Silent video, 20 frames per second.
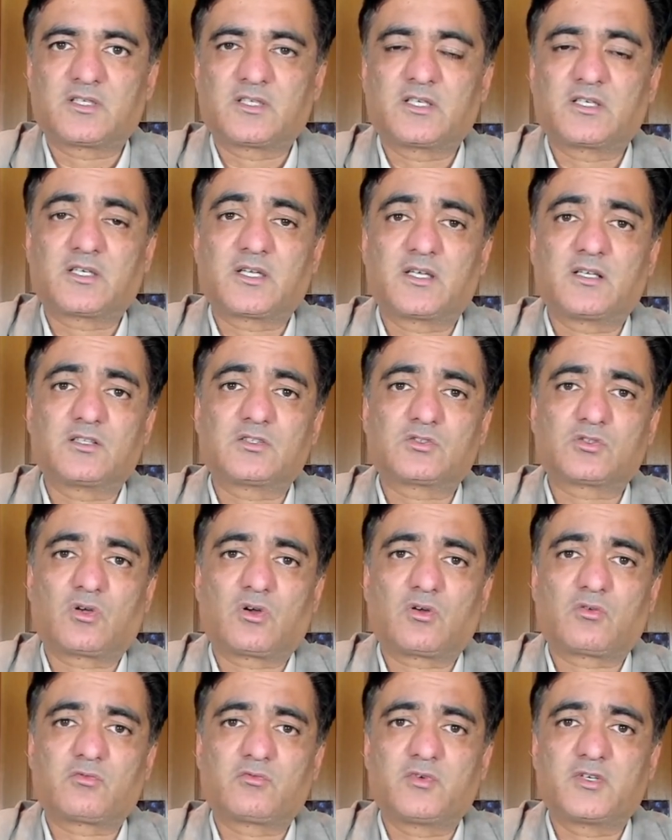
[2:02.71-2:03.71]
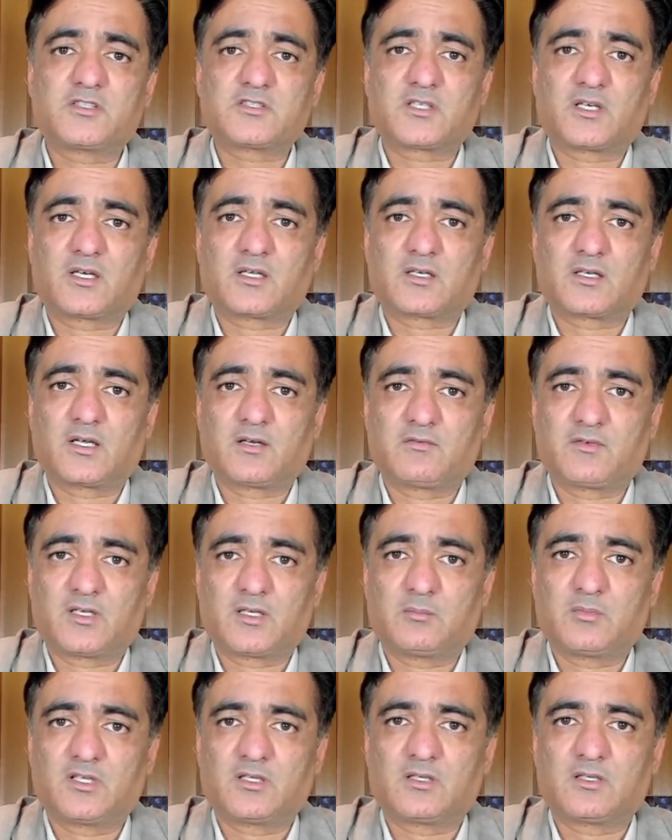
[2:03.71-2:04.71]
details of which are
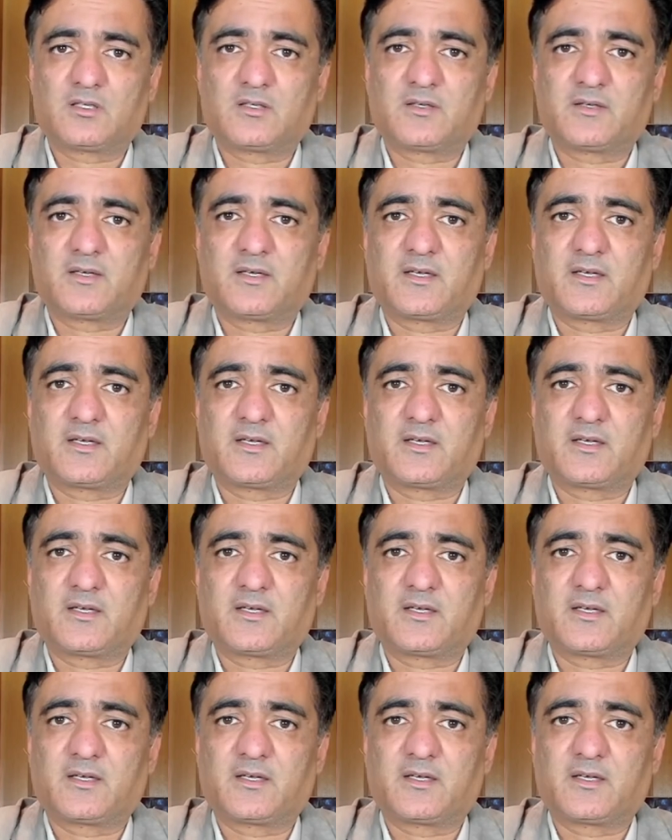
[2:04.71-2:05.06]
available